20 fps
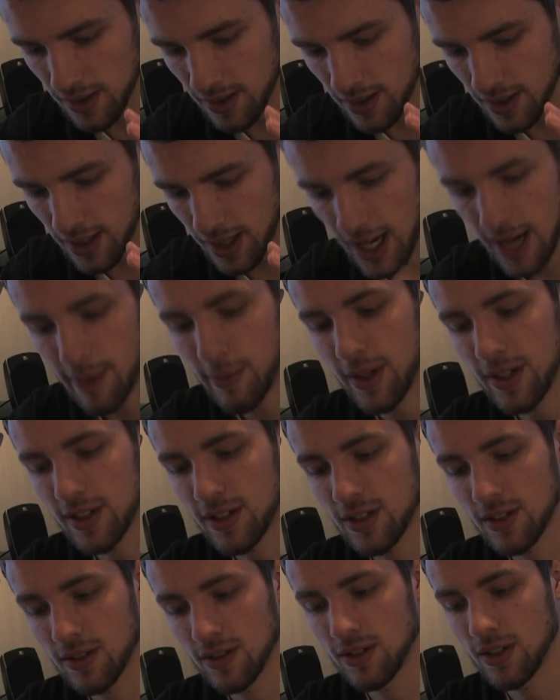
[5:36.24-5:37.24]
the camera
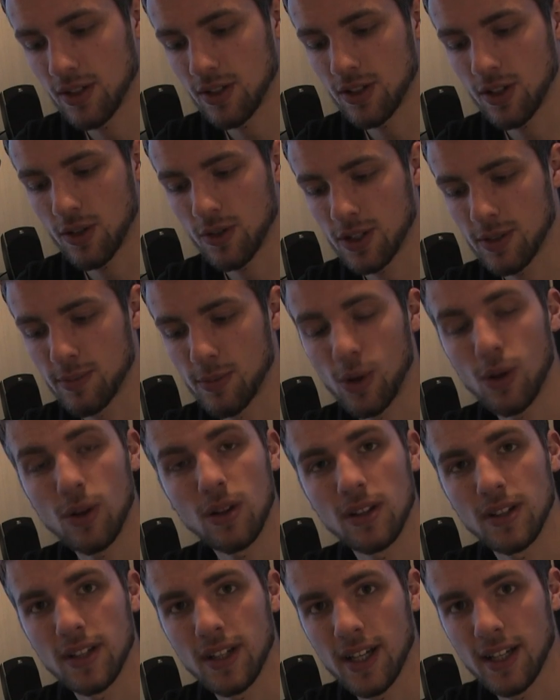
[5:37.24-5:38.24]
is just so
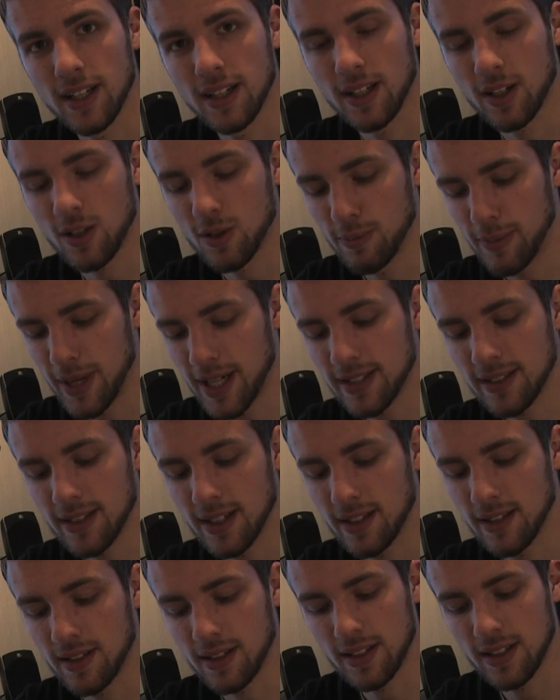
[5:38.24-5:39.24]
small and compact
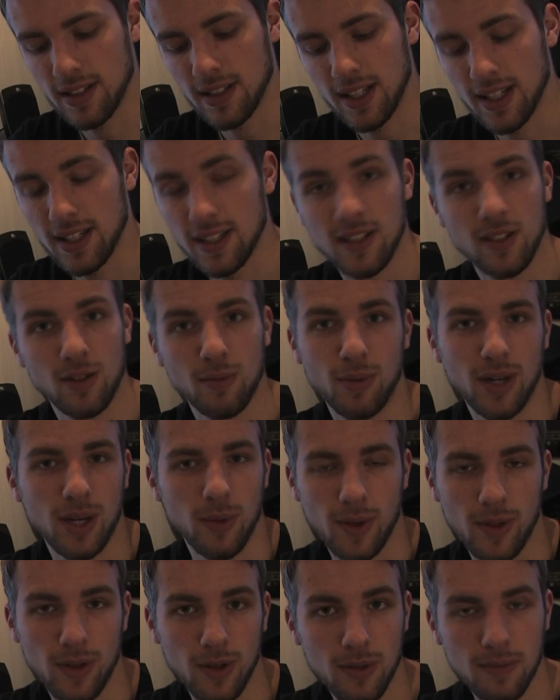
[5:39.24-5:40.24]
that it's easy to bring
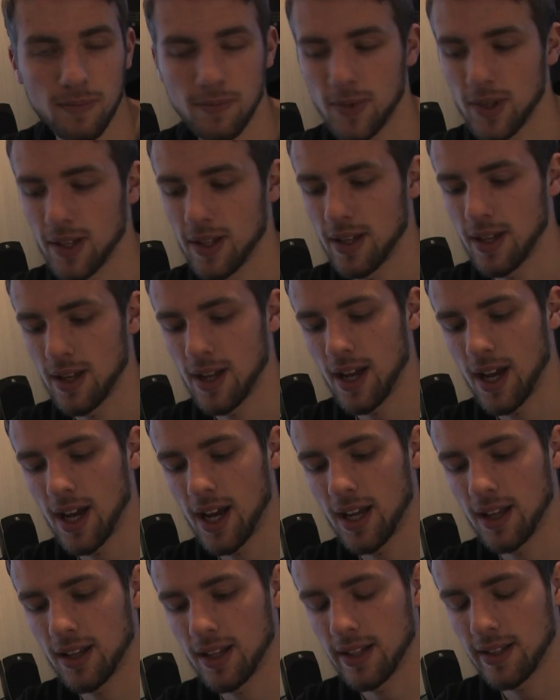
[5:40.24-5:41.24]
with you,
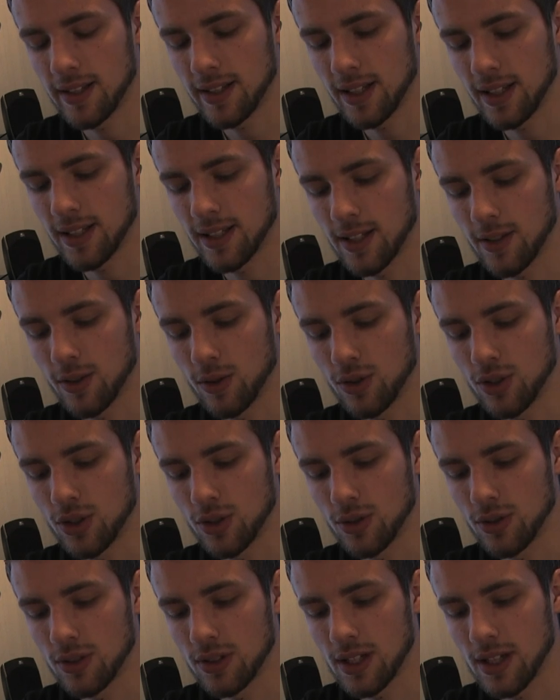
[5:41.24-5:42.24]
and it's easy to
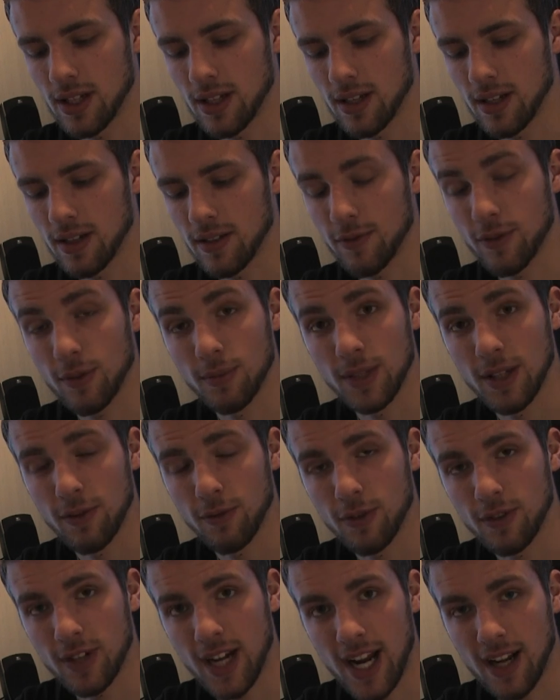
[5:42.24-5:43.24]
shoot from
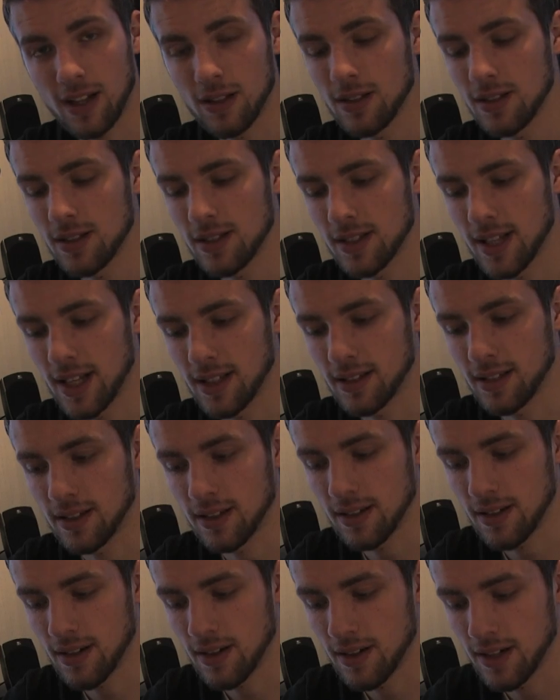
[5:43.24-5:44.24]
different angles that
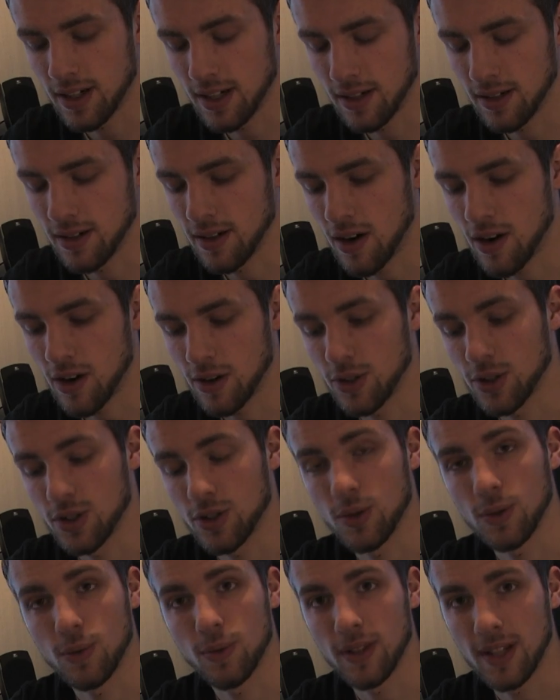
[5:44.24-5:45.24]
are hard to
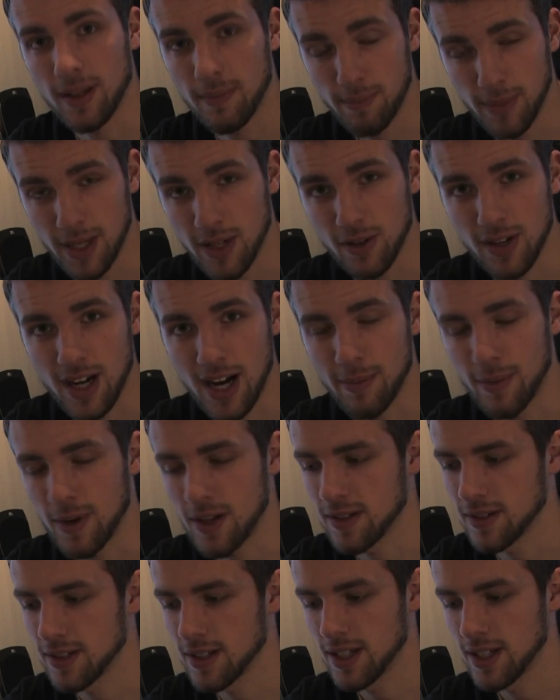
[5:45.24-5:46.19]
shoot with a bigger camera.